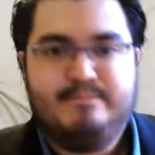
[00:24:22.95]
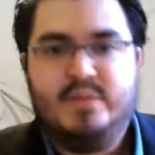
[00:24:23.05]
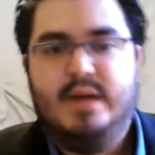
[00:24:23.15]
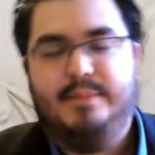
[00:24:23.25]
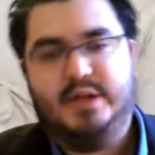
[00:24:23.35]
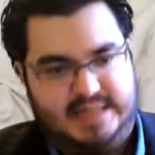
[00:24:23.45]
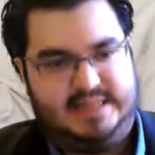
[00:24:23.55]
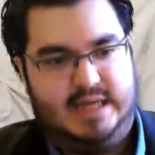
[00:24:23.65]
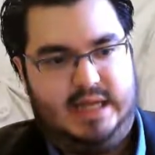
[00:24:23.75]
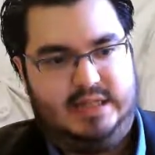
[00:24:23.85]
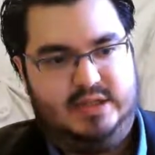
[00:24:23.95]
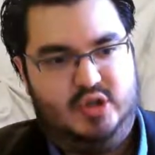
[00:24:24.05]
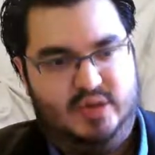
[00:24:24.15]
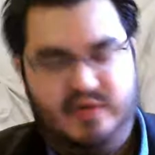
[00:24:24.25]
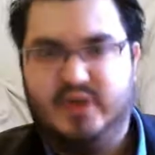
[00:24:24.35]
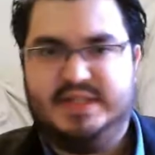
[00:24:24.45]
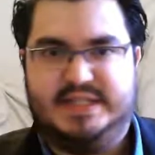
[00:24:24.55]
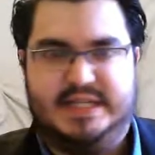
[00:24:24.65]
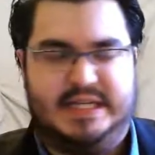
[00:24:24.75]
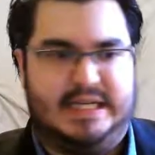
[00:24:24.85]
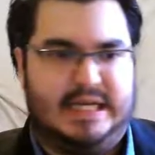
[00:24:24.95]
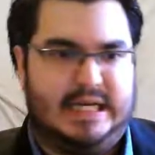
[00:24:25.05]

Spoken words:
But at university,